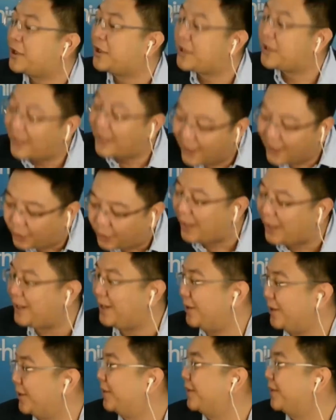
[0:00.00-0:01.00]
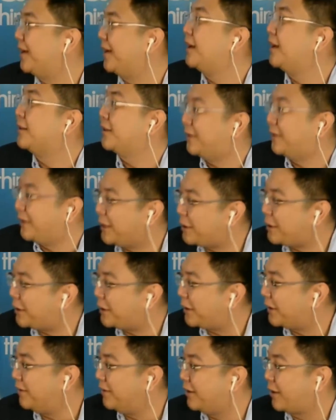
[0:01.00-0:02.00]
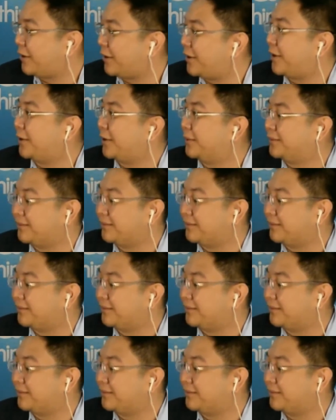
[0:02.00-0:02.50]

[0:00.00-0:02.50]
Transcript: can train you so that you can leave it on your own.